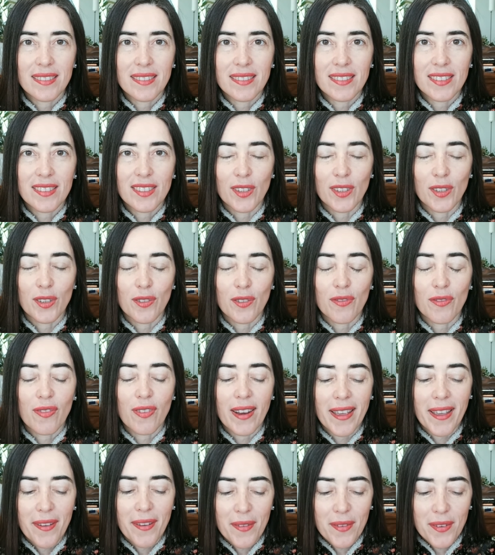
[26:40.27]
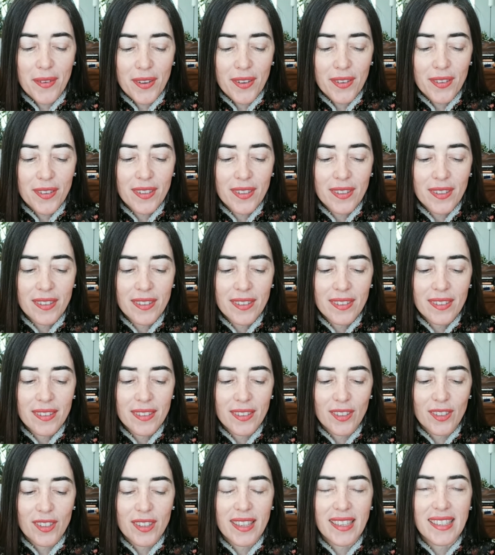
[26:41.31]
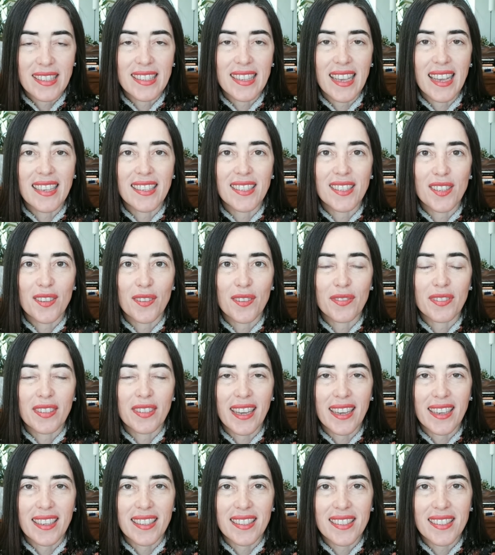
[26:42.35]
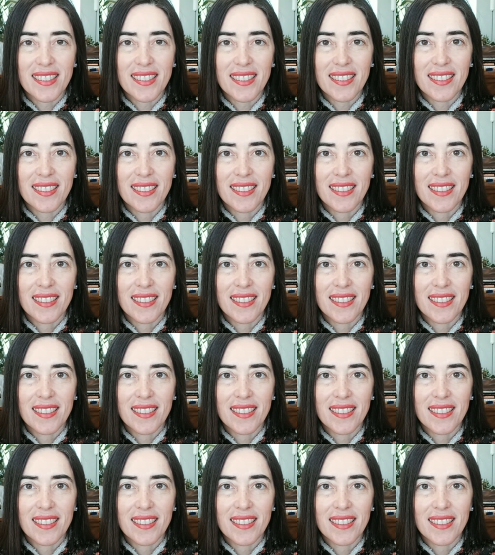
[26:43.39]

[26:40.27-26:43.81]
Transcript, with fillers: So your flavor, your the sense of taste